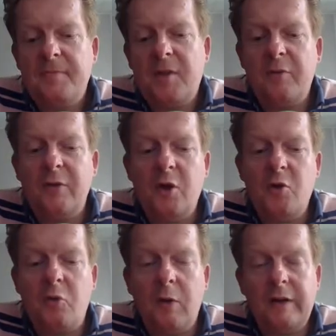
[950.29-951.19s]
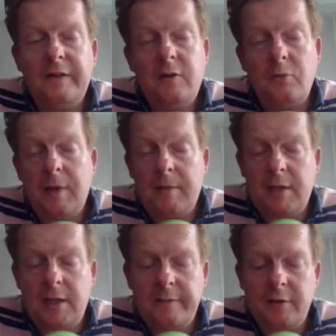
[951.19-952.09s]
of low quality or
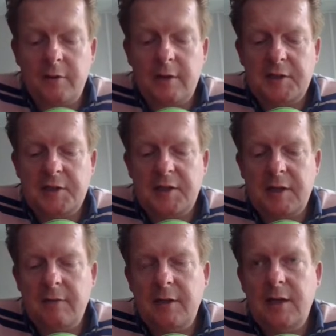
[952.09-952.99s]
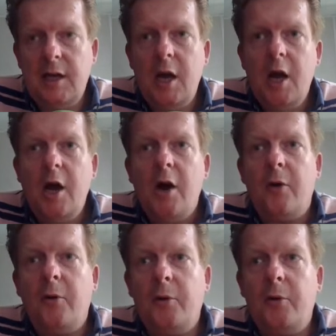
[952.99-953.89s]
maybe even unnecessary,
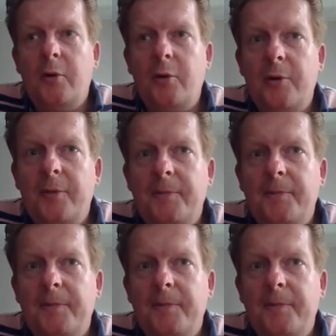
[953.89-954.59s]
or